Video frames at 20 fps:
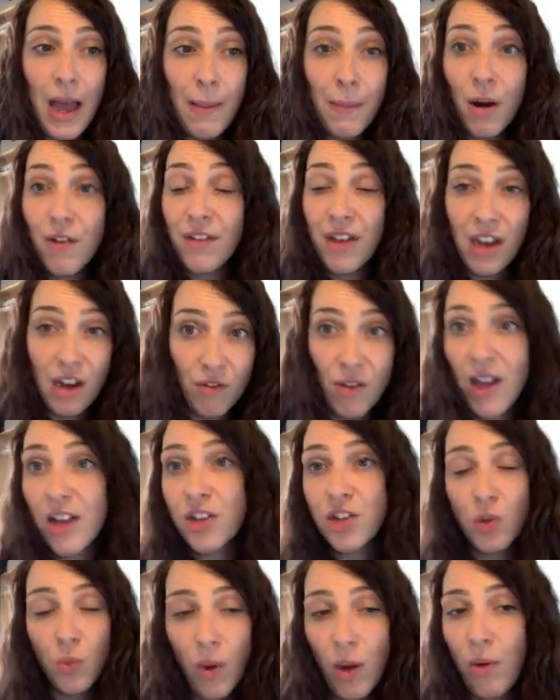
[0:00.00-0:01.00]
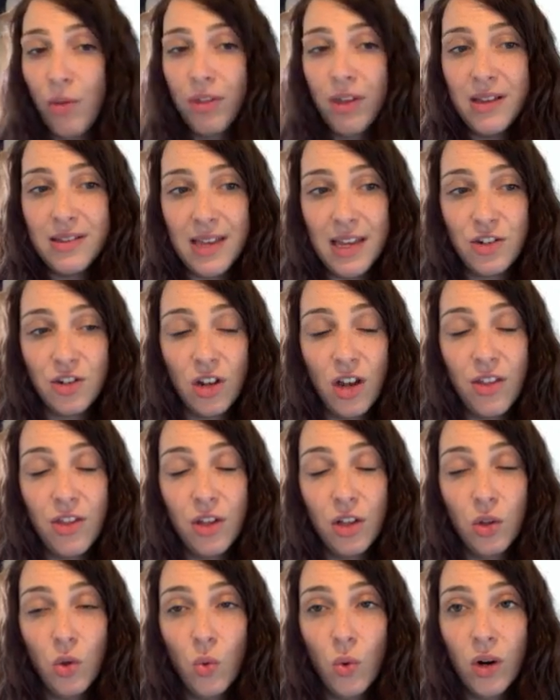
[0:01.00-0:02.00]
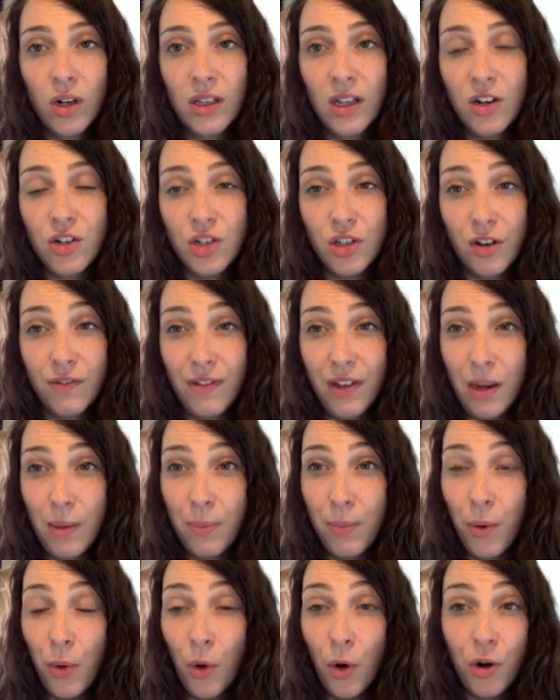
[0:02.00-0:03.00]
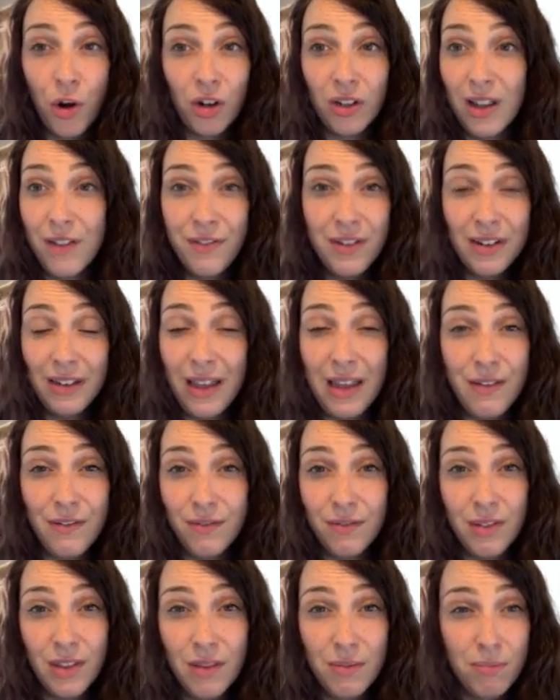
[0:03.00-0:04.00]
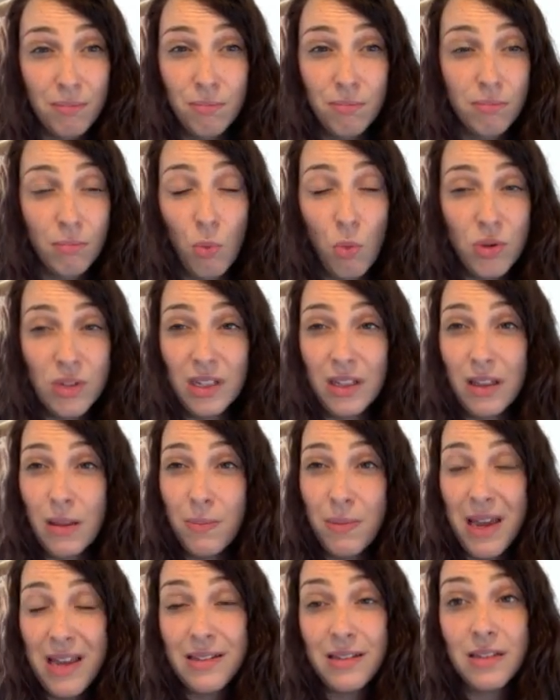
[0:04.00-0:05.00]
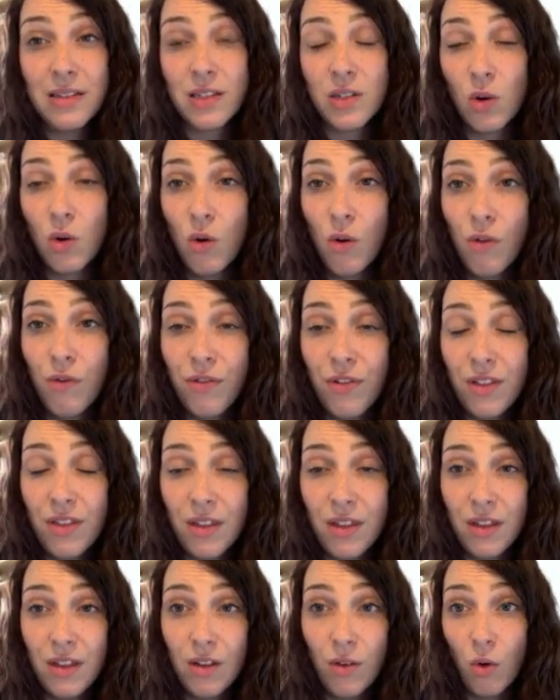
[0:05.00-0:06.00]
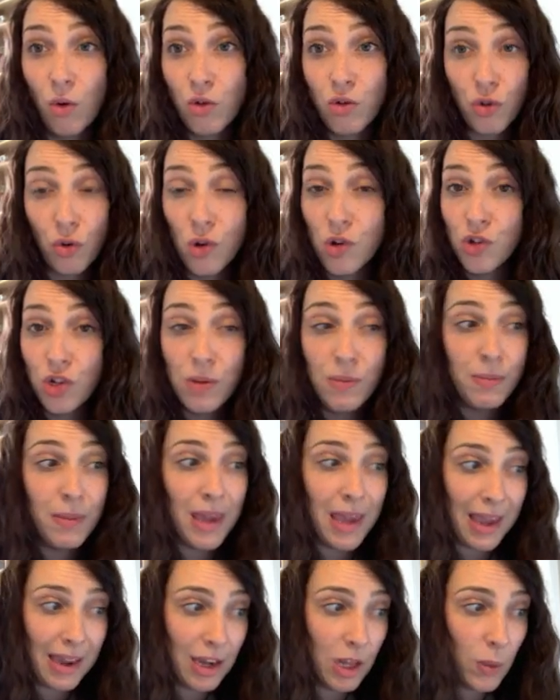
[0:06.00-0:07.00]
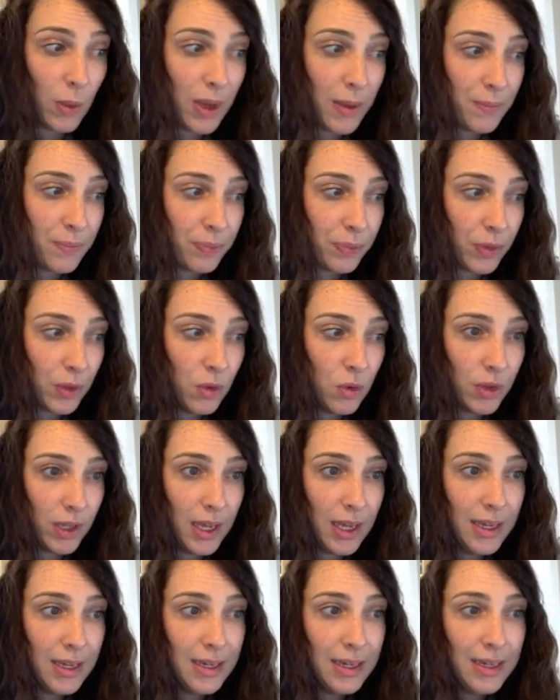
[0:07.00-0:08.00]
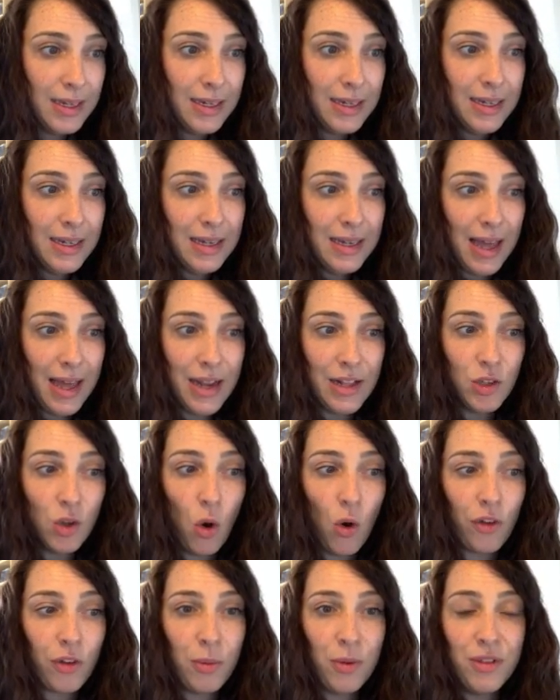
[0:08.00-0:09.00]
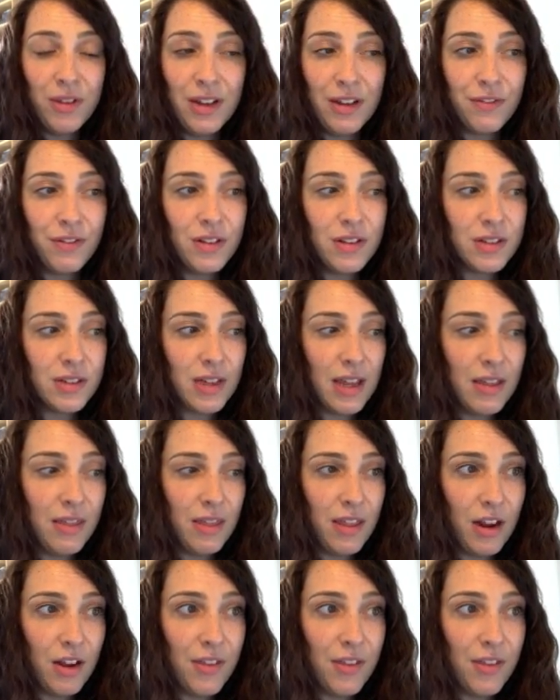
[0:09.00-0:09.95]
are very rich and wealthy, etc., and the lower clergy that are very poor and are living like most of the peasants of the ancient regime anyway. Okay, and it talks about the difference in there.